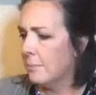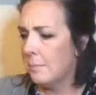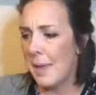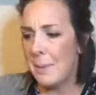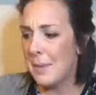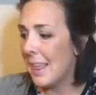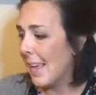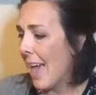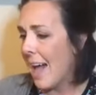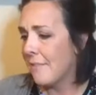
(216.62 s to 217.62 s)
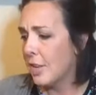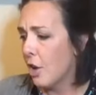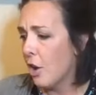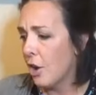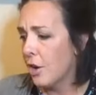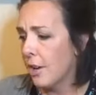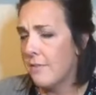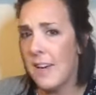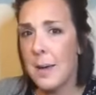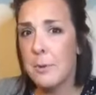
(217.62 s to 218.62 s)
maybe like half a yard
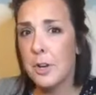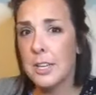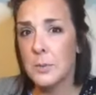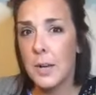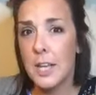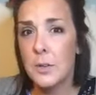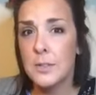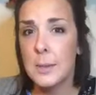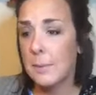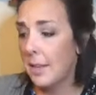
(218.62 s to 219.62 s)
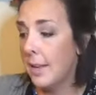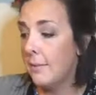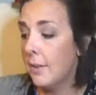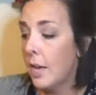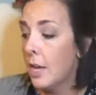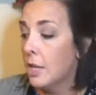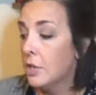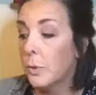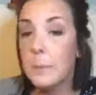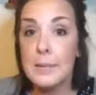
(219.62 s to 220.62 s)
of fabric is what I used, I believe.
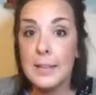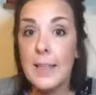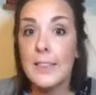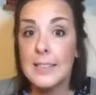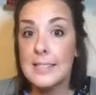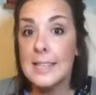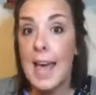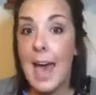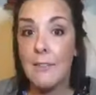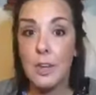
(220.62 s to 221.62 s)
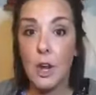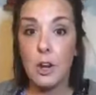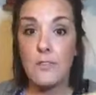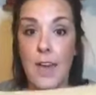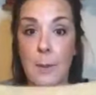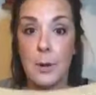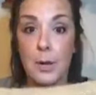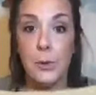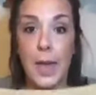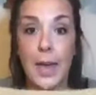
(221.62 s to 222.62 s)
So we're going to pretend like this is a half a yard of
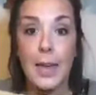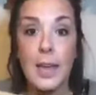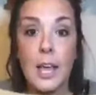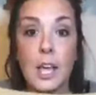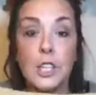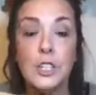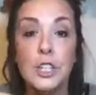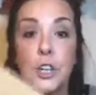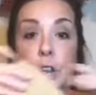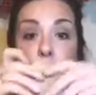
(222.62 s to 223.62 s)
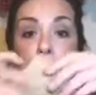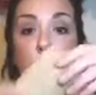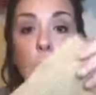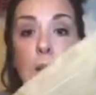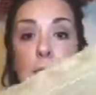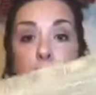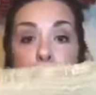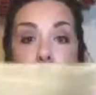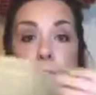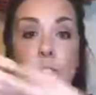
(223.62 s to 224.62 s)
fabric, okay? So you're going to fold it in
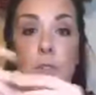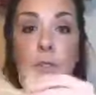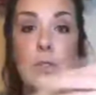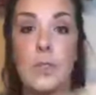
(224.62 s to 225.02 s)
half. So